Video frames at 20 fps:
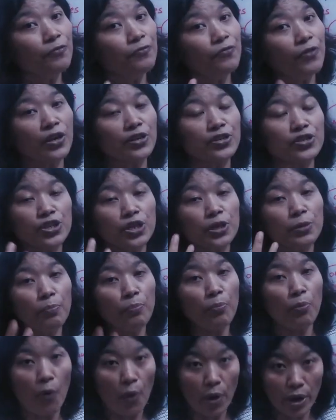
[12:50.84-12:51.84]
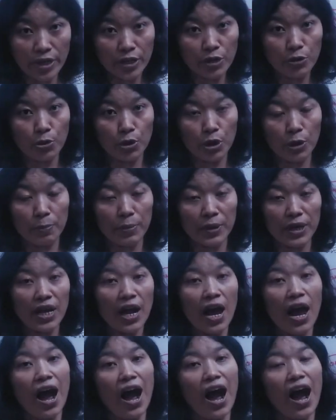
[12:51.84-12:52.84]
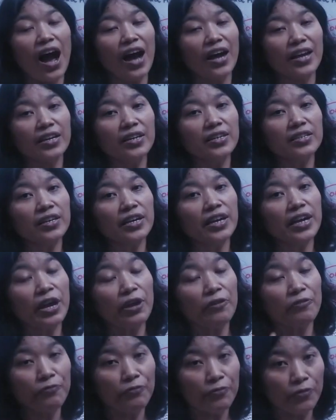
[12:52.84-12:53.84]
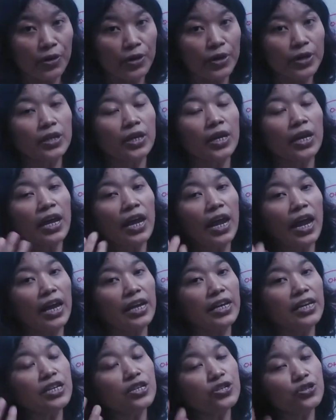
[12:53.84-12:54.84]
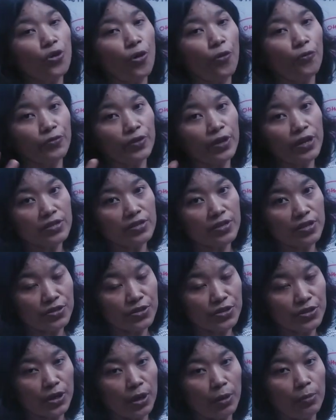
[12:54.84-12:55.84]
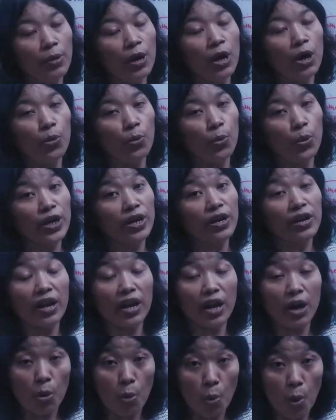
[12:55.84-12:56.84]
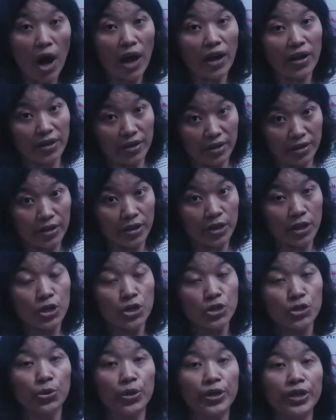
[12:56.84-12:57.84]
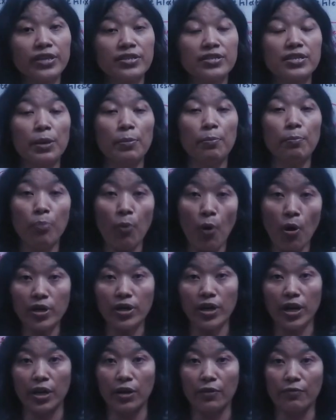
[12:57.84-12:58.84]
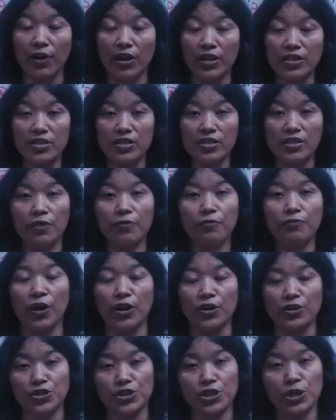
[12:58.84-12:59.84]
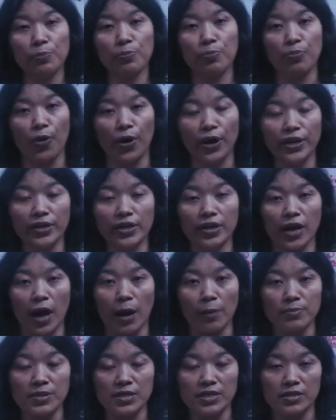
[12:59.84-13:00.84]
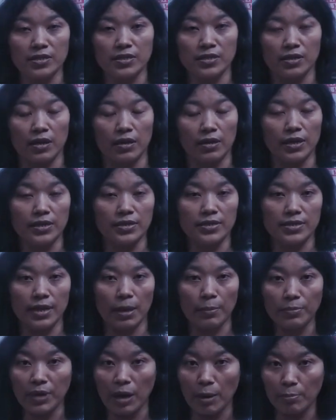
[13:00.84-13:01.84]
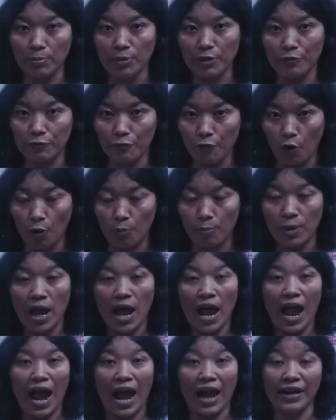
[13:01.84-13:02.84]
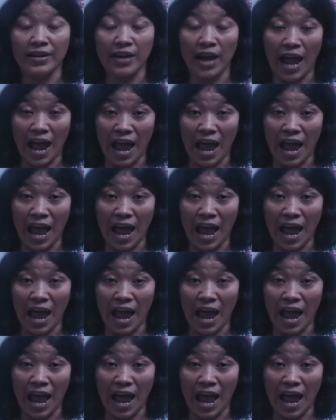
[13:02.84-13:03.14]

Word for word: the function point could be, higher the effort any software system would require. So it is important, once the function point comes in some number form, and